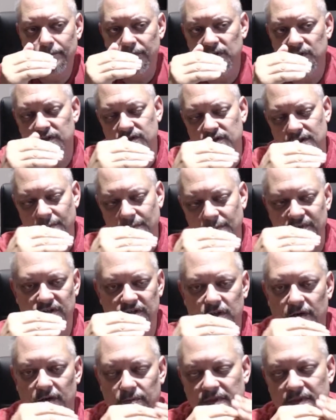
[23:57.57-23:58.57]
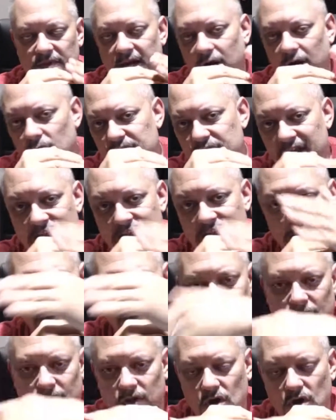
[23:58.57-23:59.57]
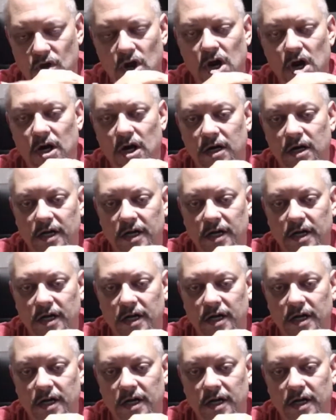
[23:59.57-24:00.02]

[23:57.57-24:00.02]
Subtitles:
let me see the aerodynamics of the car, it's